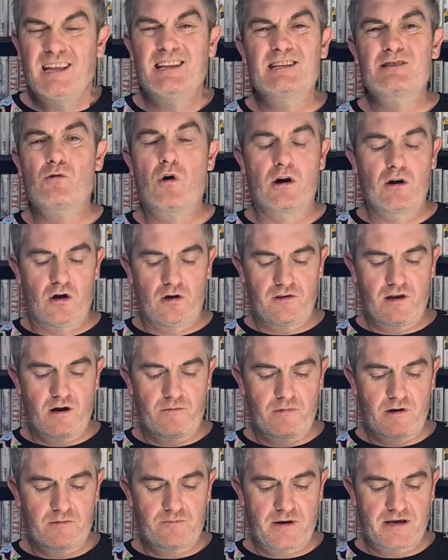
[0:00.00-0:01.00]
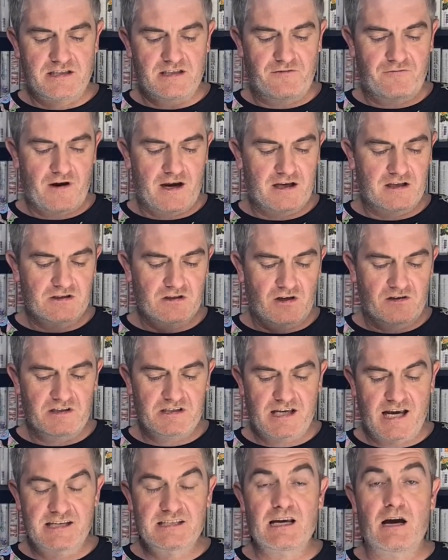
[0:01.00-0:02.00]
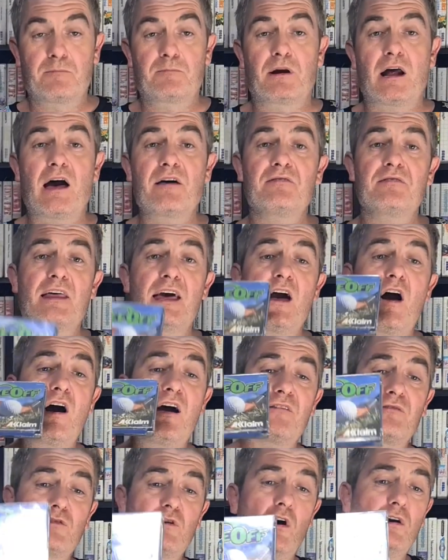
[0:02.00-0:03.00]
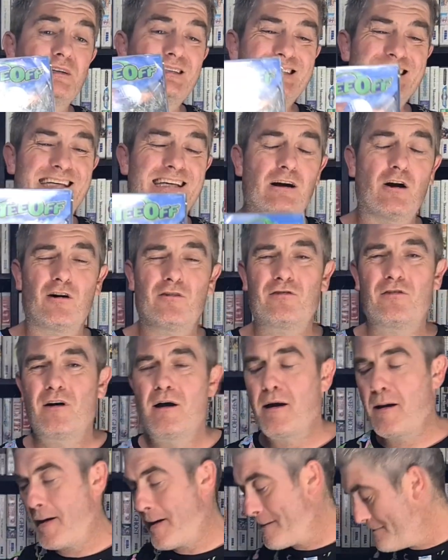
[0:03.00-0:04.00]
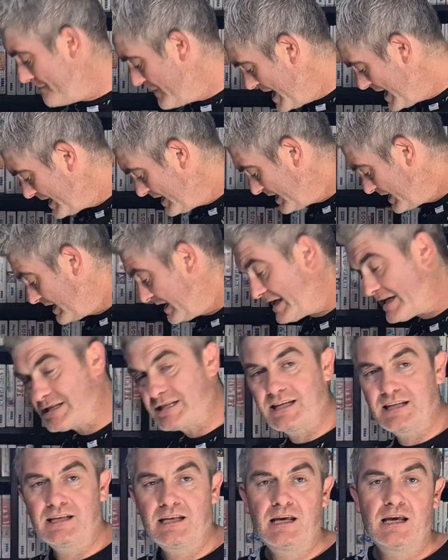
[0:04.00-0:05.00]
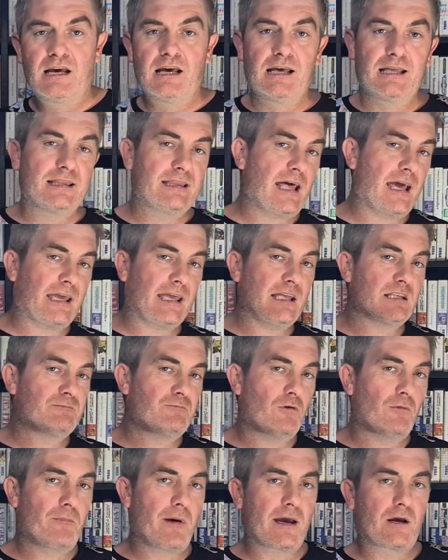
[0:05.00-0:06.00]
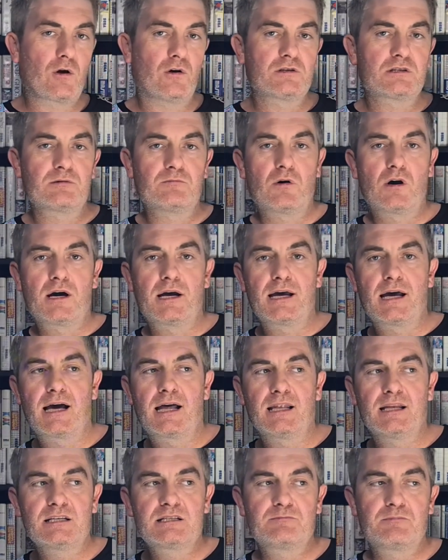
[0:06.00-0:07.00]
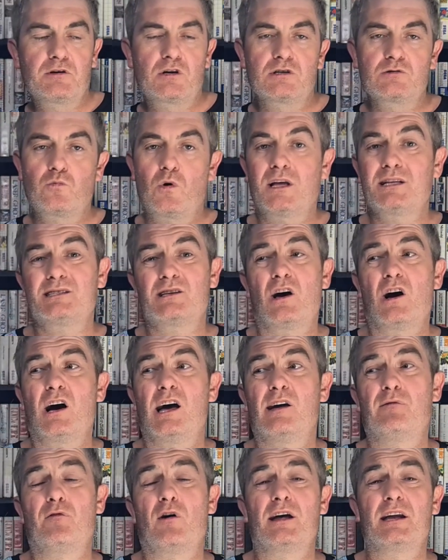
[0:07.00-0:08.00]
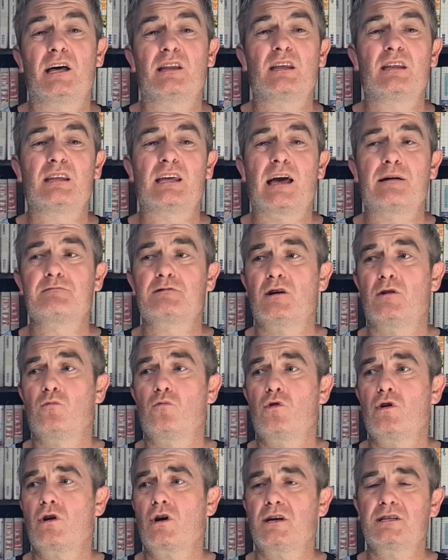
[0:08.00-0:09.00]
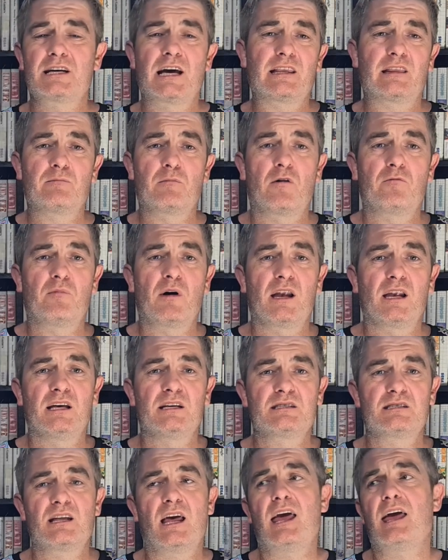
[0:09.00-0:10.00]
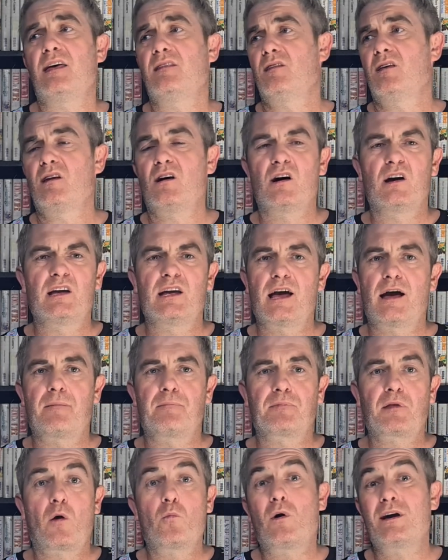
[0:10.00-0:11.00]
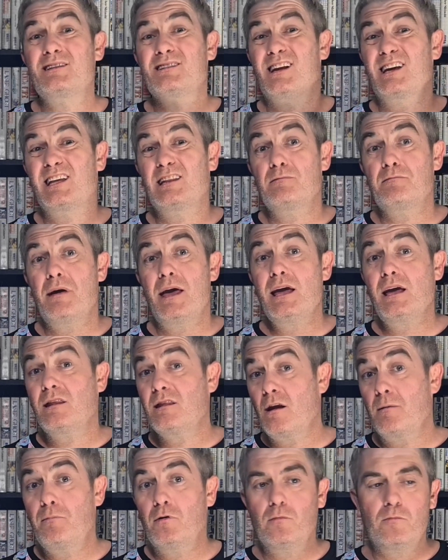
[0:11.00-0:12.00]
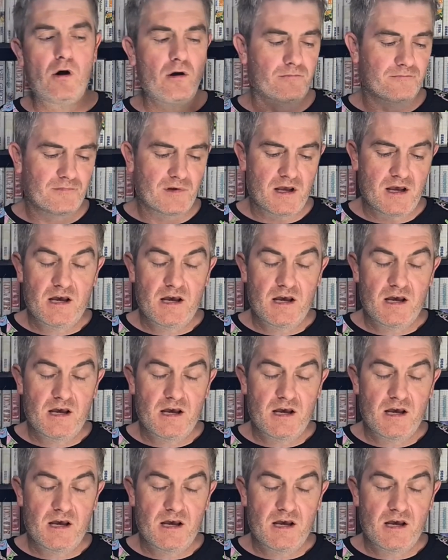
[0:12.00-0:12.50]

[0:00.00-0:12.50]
There's quite a lot that I'm going to basically Frankenstein this case out, but other than that, I've got Tee-Off back in the collection. That gets put back onto my list, because once I find out that the games don't work, I take them off my list, and then I wait till I get them back, and then I put them on.